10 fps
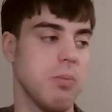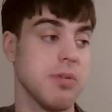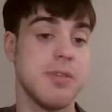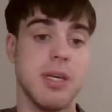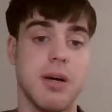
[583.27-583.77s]

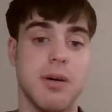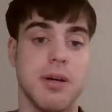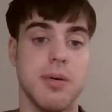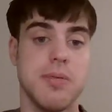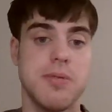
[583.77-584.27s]
We'll see how it
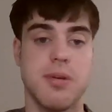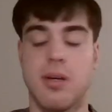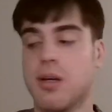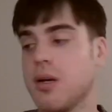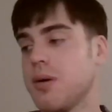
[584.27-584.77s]
goes.
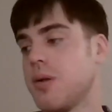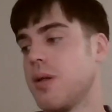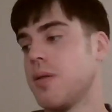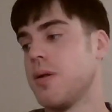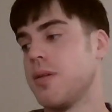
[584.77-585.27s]

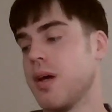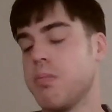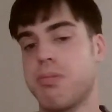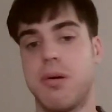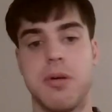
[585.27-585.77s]

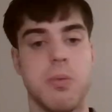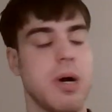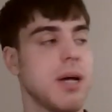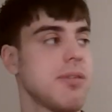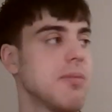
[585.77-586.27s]
That probably
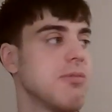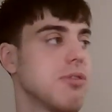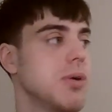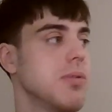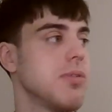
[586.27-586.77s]
will add some
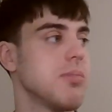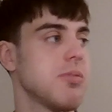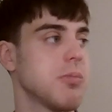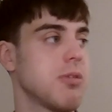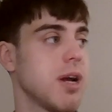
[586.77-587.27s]
fruit,
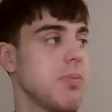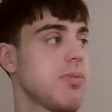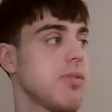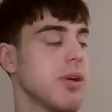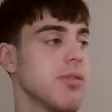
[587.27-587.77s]
some
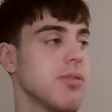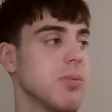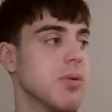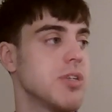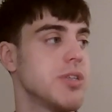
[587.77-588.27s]
grapes, and
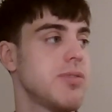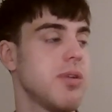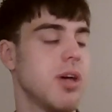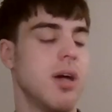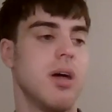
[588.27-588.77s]
some
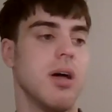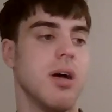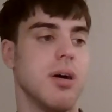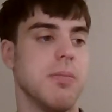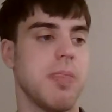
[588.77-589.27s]
oranges.
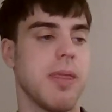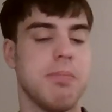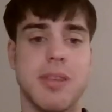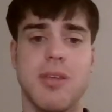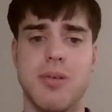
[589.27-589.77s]

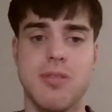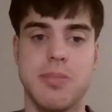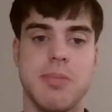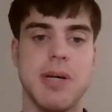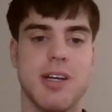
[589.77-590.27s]
But those have
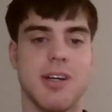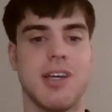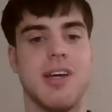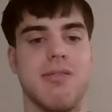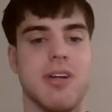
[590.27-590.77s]
been my
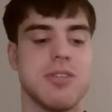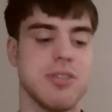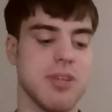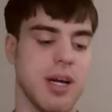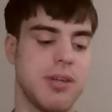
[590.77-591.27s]
cooking
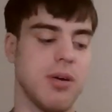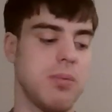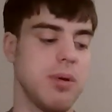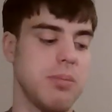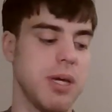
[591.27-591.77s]
adventures. I
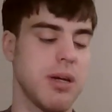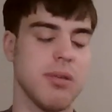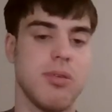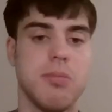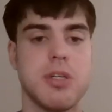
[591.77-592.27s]
don't want to make
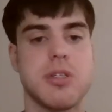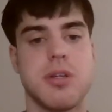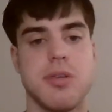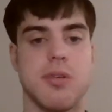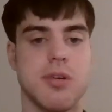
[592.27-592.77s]
too much
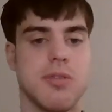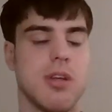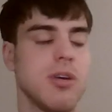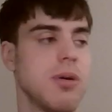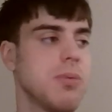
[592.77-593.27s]
desserts. I
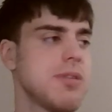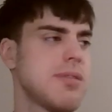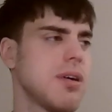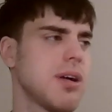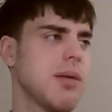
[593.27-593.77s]
know I
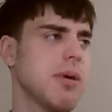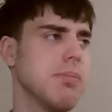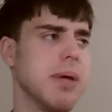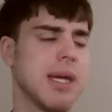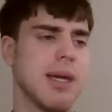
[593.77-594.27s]
was talking
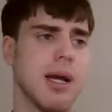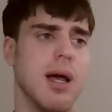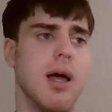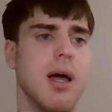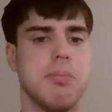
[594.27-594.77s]
about baking,
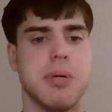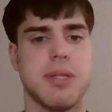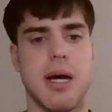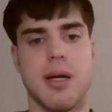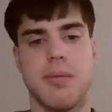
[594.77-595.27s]
but
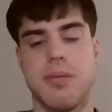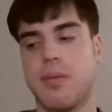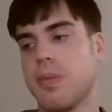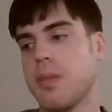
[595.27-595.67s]
that